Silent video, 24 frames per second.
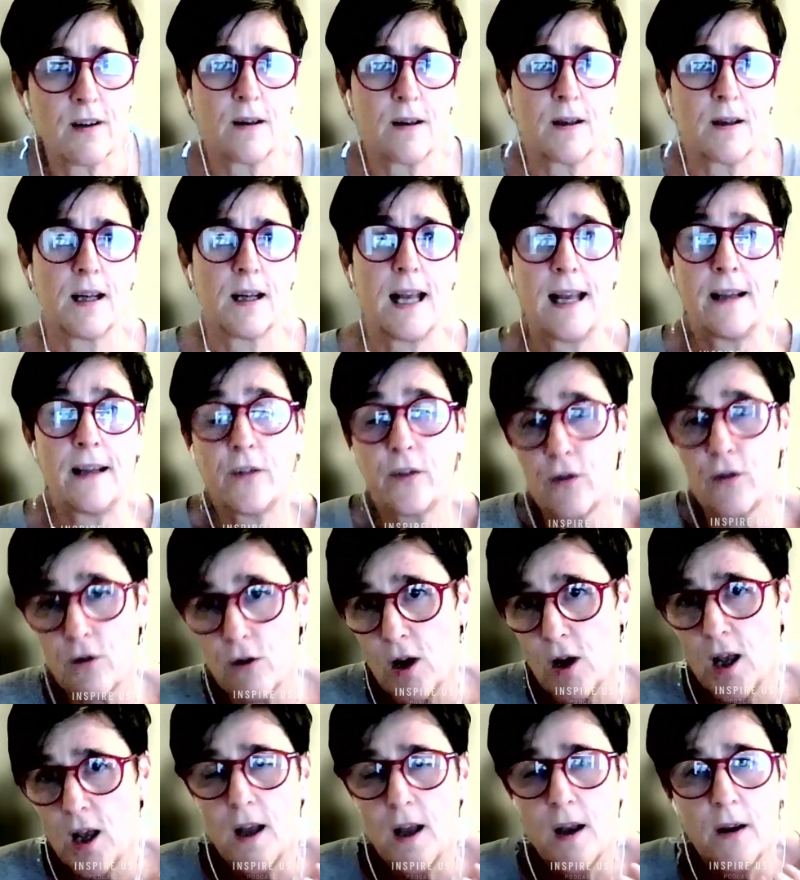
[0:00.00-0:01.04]
And so
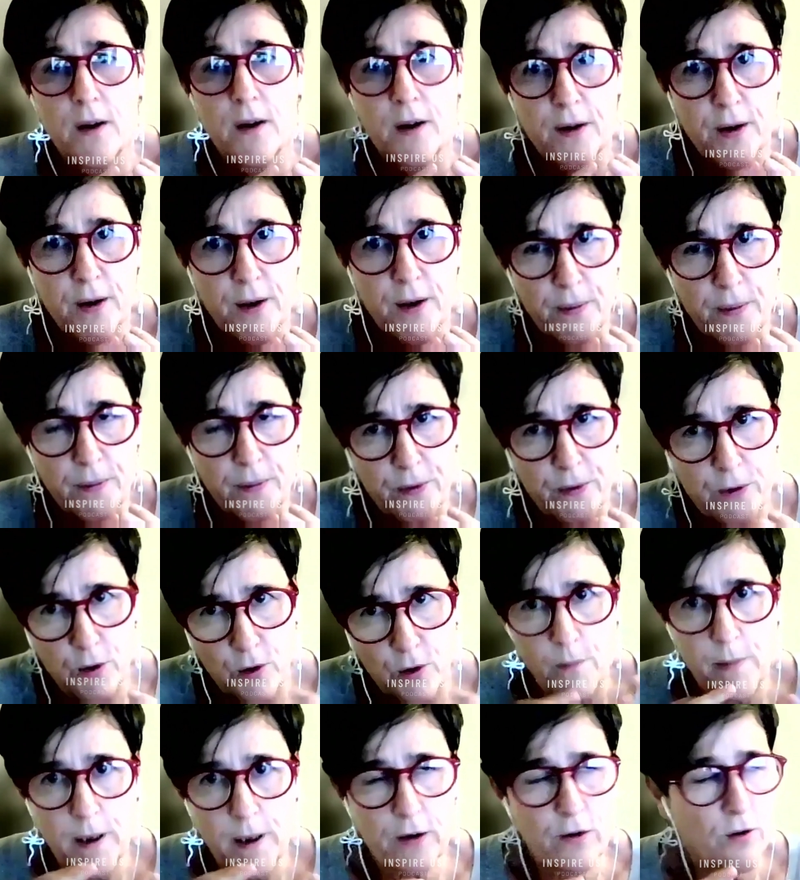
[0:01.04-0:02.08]
to come back
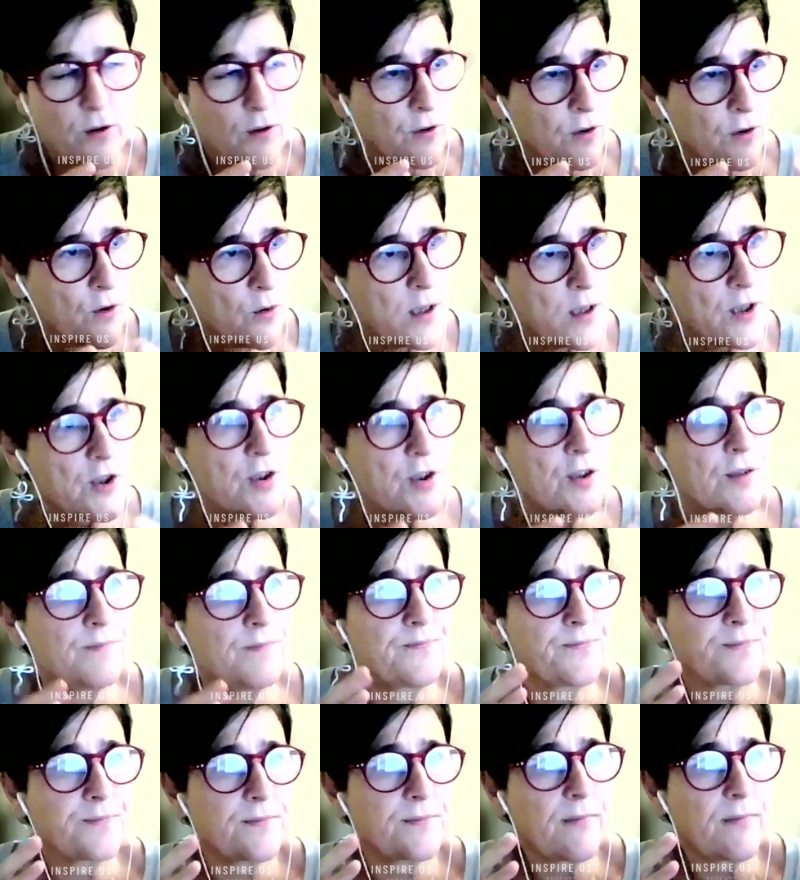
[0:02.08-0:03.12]
to your question,
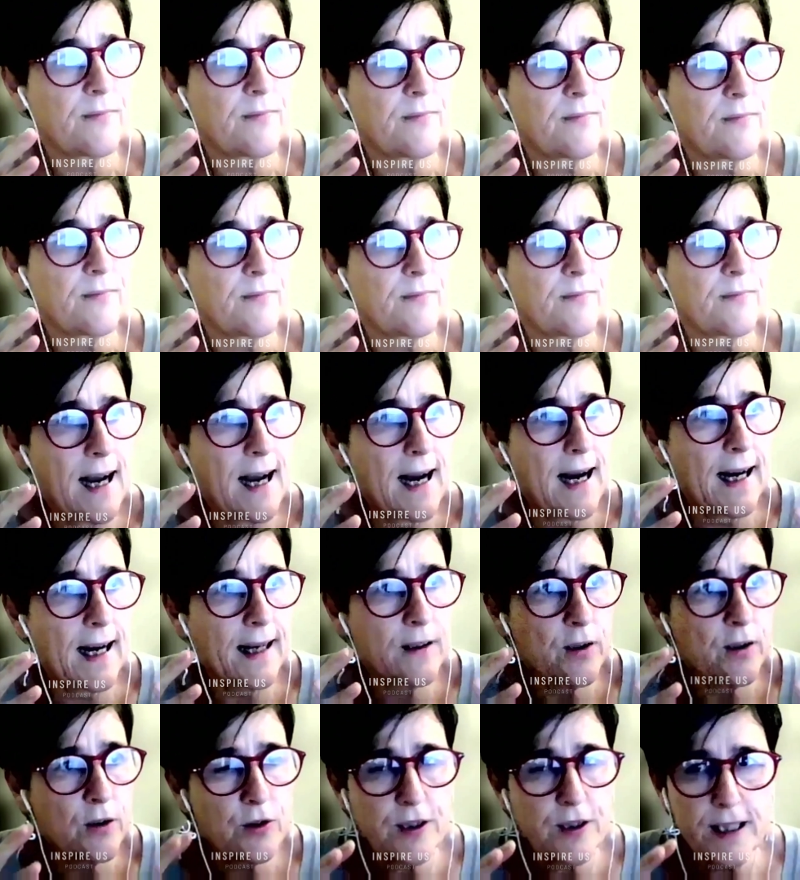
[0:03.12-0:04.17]
I don't
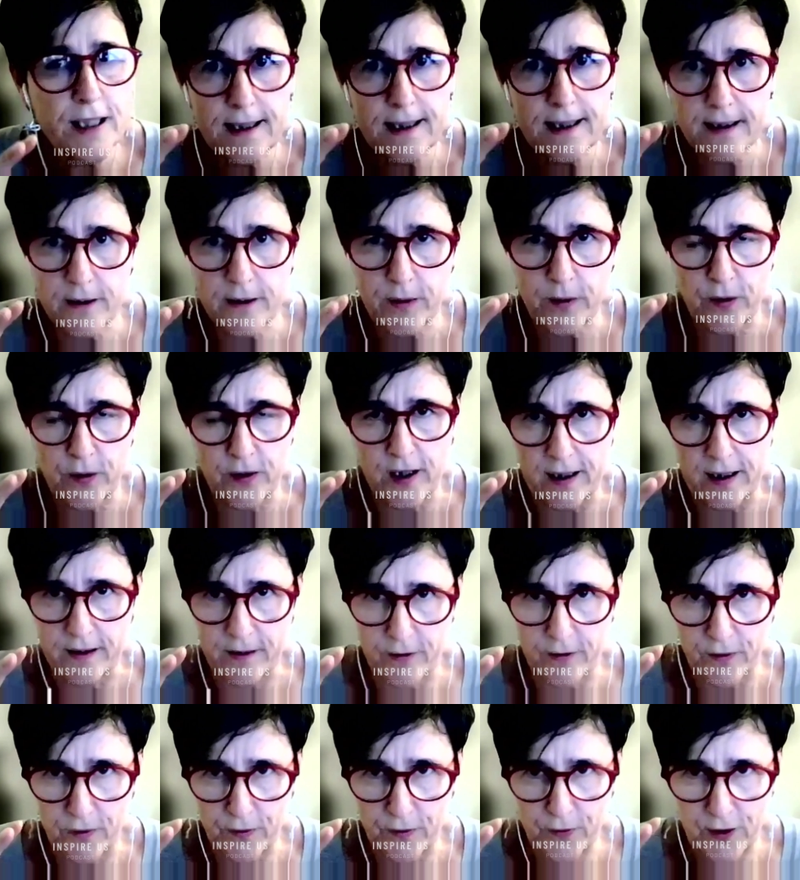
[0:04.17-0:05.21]
think that
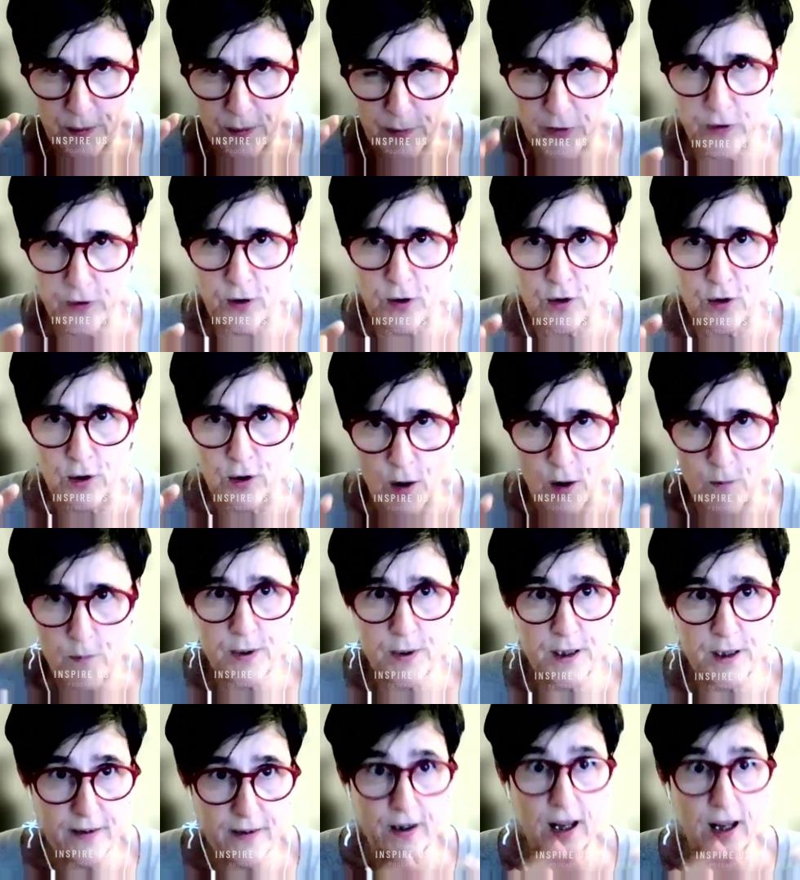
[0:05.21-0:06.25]
pharmaceutical companies
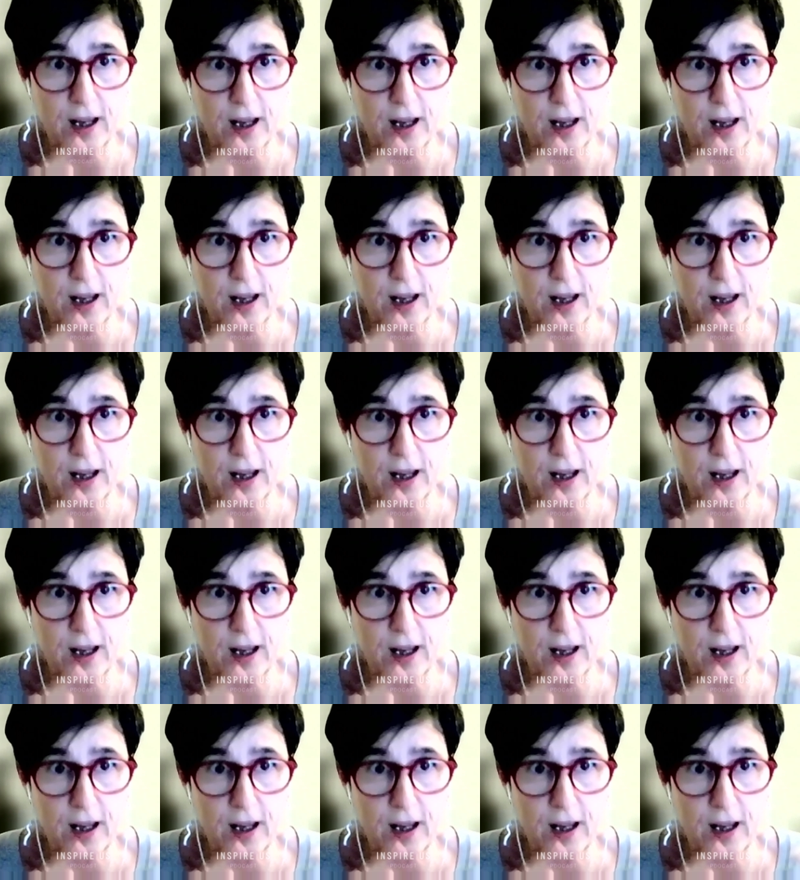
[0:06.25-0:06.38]
and the